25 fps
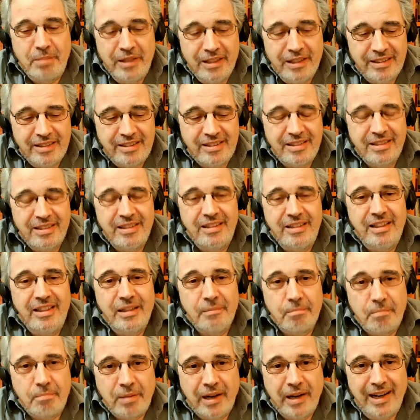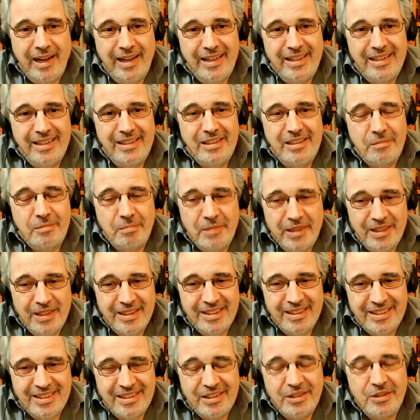built the empire it
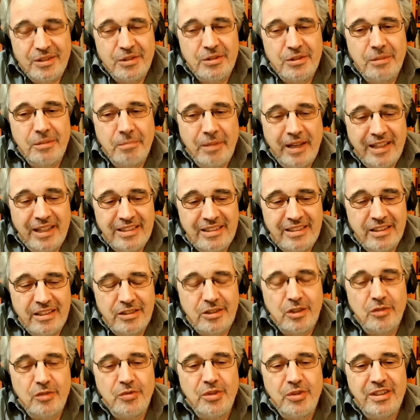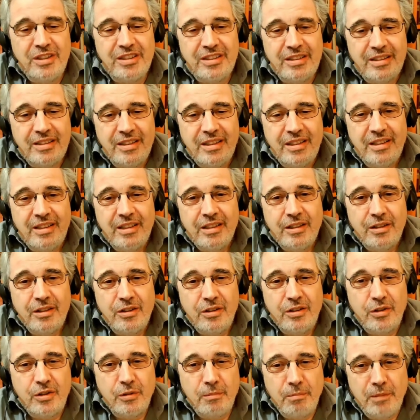built on the basis of its
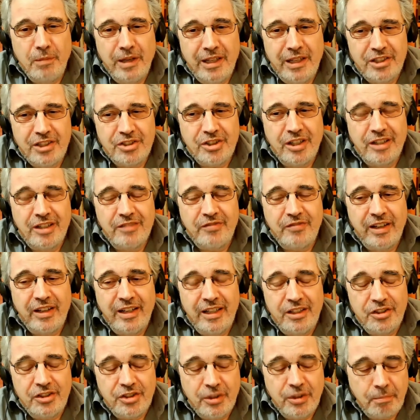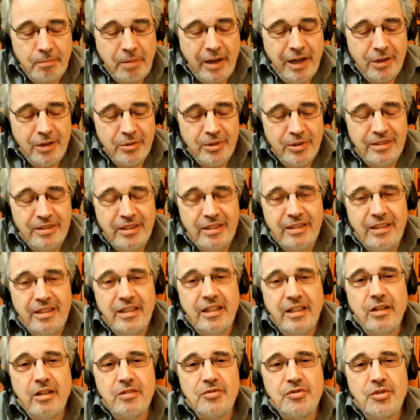commercial and financial power that
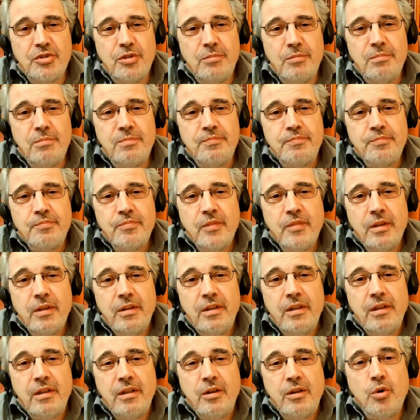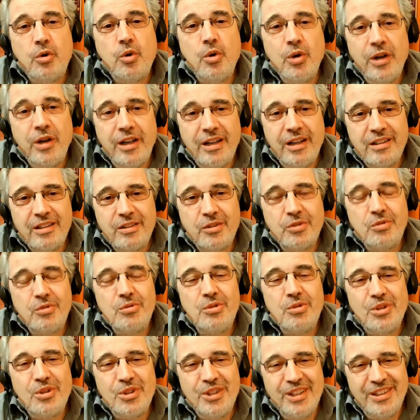it got from oil,
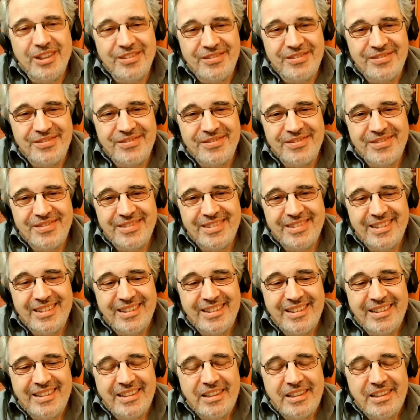crude oil.